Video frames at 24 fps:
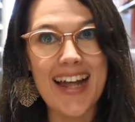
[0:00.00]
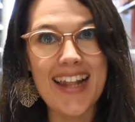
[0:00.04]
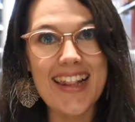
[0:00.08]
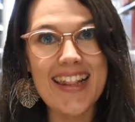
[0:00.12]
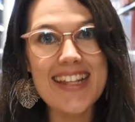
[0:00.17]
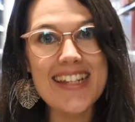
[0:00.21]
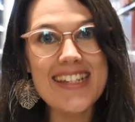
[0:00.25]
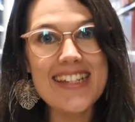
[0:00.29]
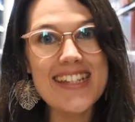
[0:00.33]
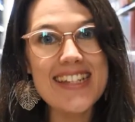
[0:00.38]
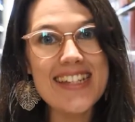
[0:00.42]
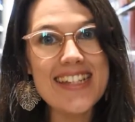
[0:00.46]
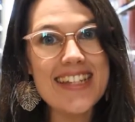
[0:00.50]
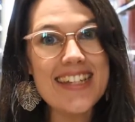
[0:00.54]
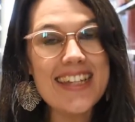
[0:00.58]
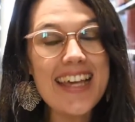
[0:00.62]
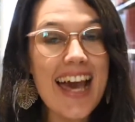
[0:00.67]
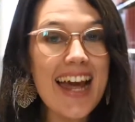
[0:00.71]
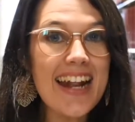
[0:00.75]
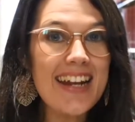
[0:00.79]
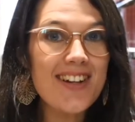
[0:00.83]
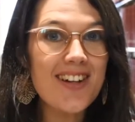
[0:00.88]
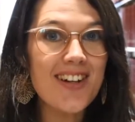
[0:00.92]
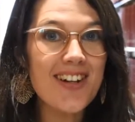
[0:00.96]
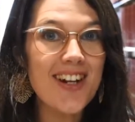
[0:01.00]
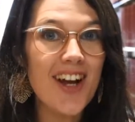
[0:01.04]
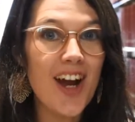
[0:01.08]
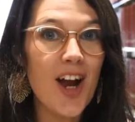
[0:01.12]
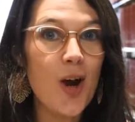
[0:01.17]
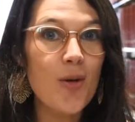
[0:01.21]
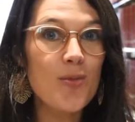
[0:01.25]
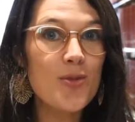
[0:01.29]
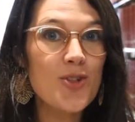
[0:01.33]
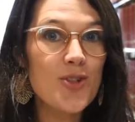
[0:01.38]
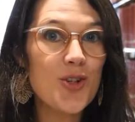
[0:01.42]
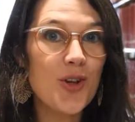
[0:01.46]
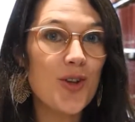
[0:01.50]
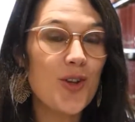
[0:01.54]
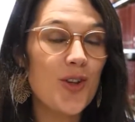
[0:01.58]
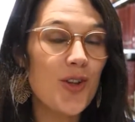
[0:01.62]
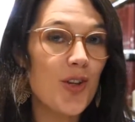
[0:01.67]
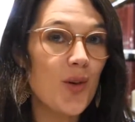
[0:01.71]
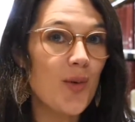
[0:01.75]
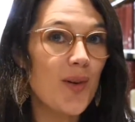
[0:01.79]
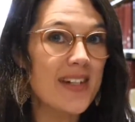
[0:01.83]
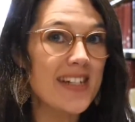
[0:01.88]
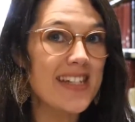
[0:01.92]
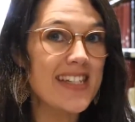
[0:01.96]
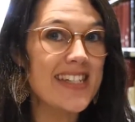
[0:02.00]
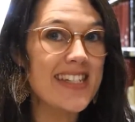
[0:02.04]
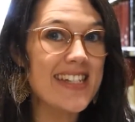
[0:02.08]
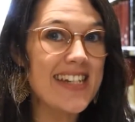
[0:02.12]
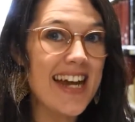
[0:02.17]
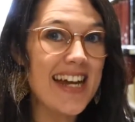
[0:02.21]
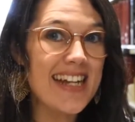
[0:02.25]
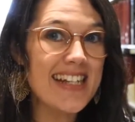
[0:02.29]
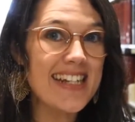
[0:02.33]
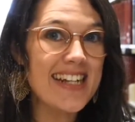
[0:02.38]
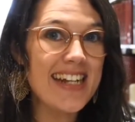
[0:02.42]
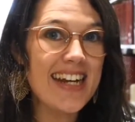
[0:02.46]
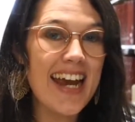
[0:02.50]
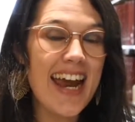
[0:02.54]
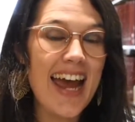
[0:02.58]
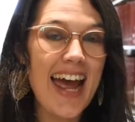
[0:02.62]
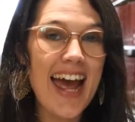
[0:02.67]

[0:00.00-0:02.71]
This is again going to help show that you understand it